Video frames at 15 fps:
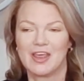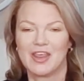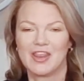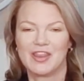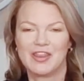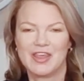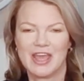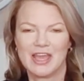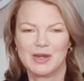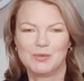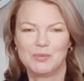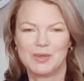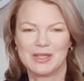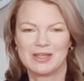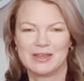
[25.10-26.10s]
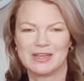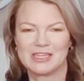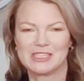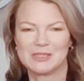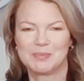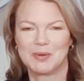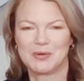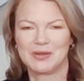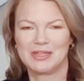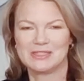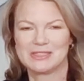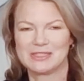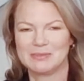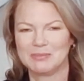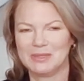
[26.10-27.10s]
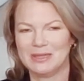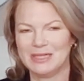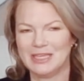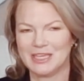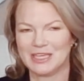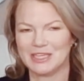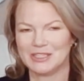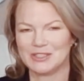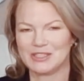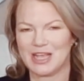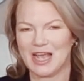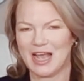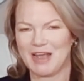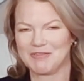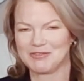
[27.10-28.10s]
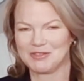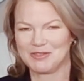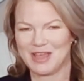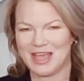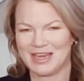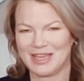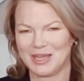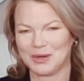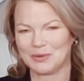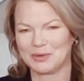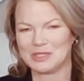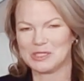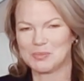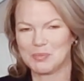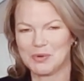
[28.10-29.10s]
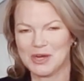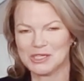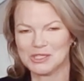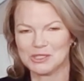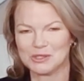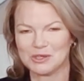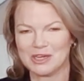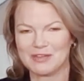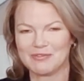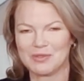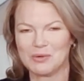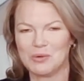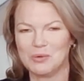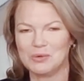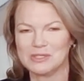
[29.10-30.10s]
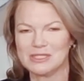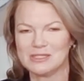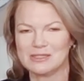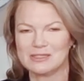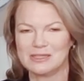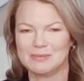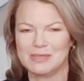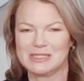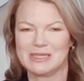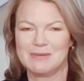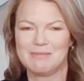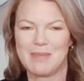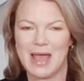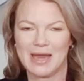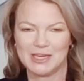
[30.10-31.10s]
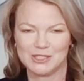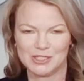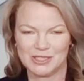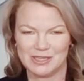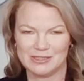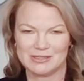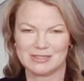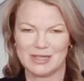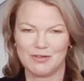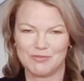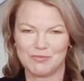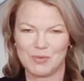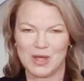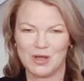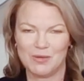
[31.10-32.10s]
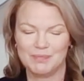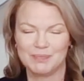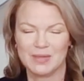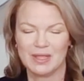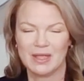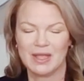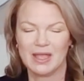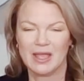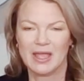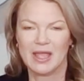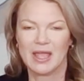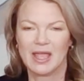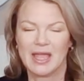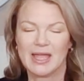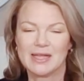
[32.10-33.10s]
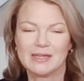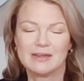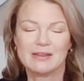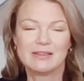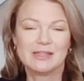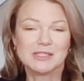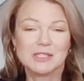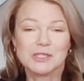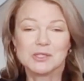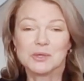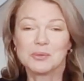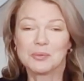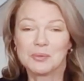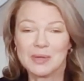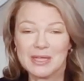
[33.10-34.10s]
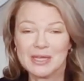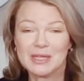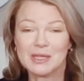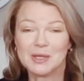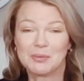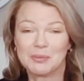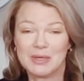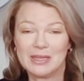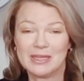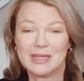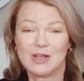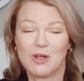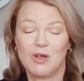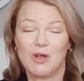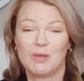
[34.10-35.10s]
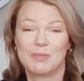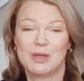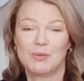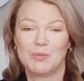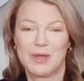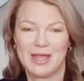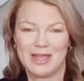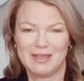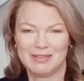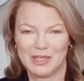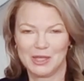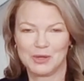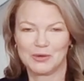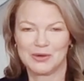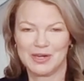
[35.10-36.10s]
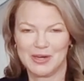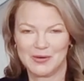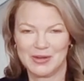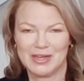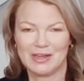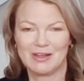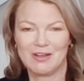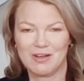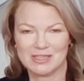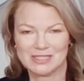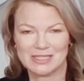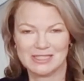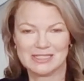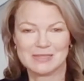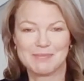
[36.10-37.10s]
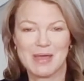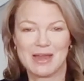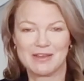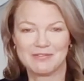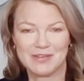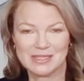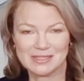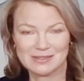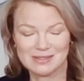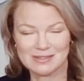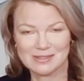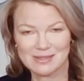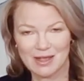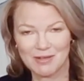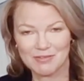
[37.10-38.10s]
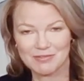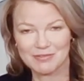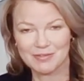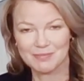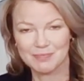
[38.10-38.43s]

then we can experience some leakage after that increased pressure if the whole system isn't managing itself well. And this is a really, really common way that urinary incontinence manifests itself.